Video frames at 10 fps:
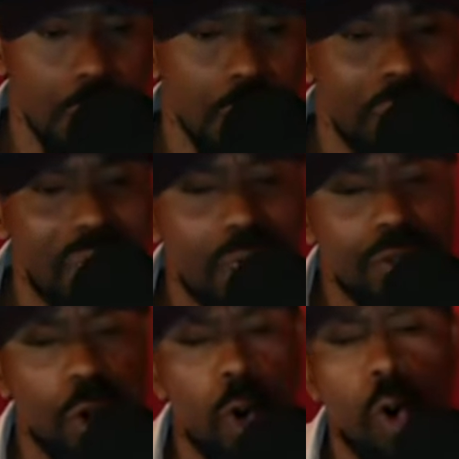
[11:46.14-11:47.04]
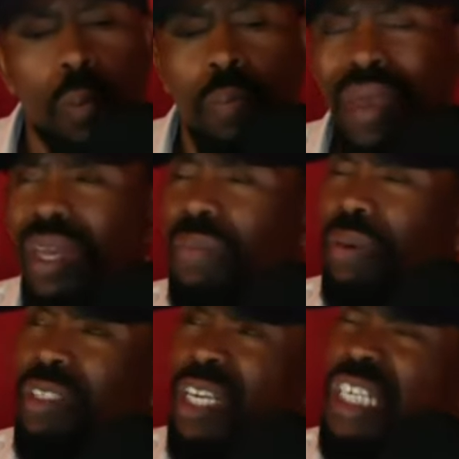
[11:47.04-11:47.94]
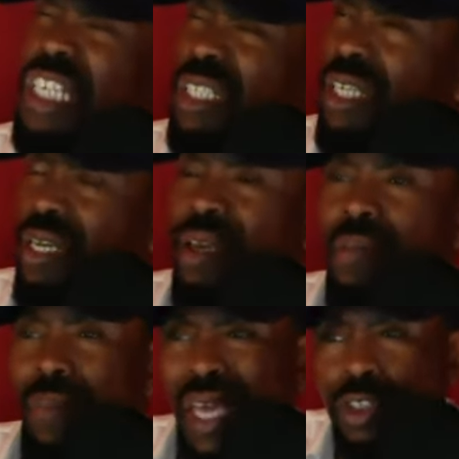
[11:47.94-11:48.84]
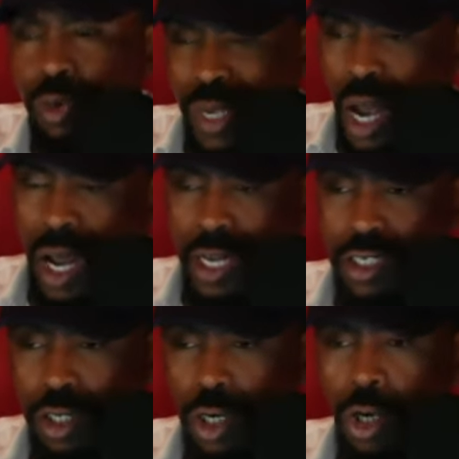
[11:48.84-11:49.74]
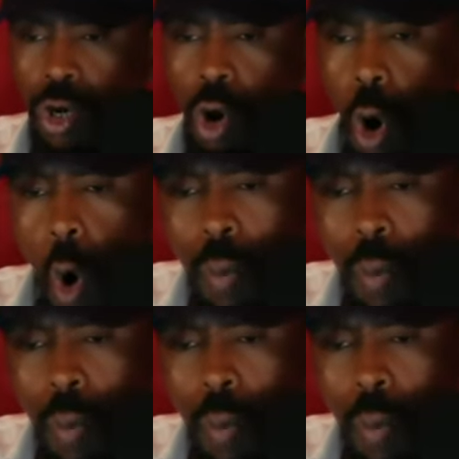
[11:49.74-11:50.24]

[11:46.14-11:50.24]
Because all men are potentially patriarchs. All